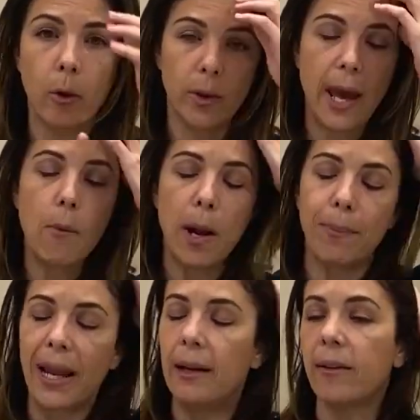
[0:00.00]
So in that way,
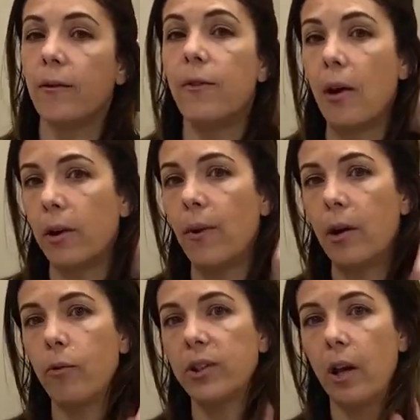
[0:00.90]
platelets are very,
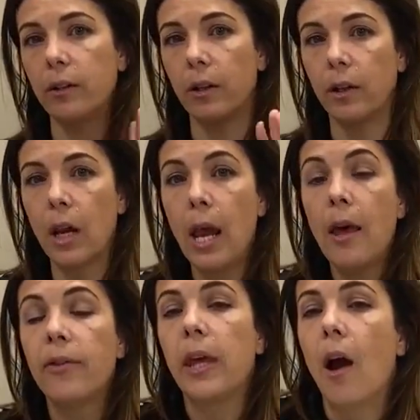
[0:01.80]
very redundant.
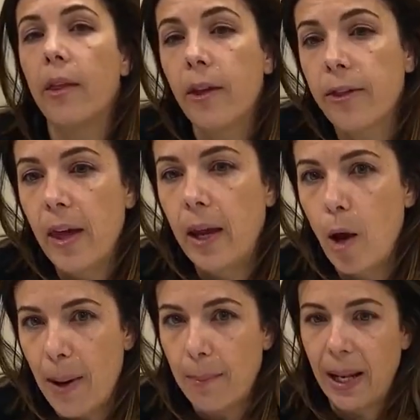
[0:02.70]
The other thing
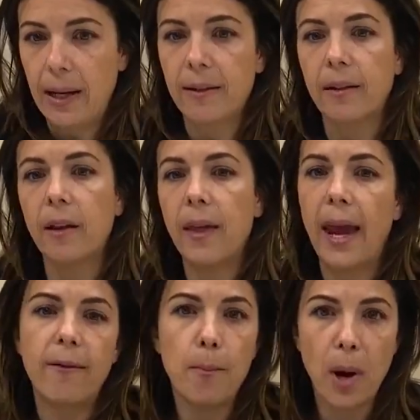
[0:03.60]
about platelets is that
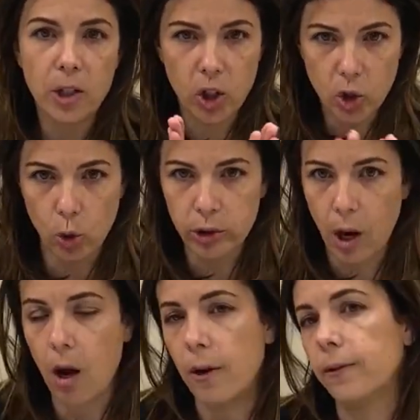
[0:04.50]
they have a much shorter
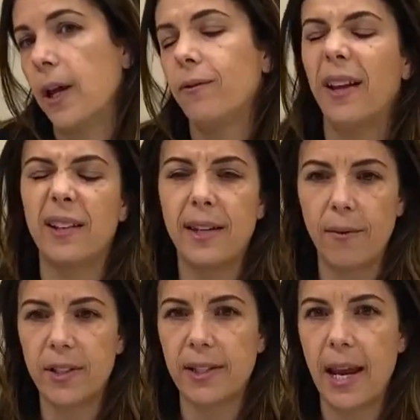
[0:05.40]
half-life, like
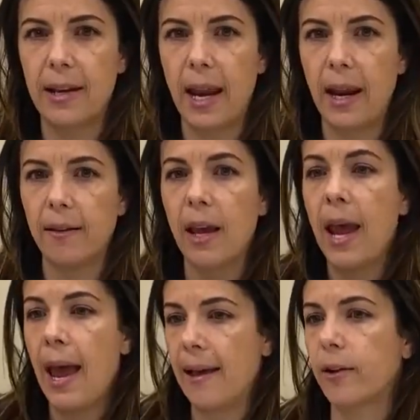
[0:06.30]
seven to ten days,
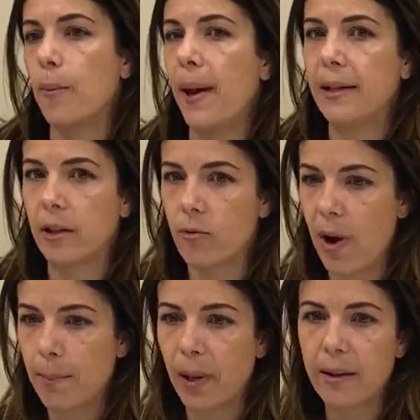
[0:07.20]
as compared to the
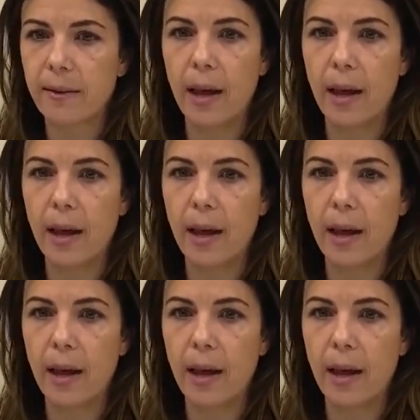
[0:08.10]
red blood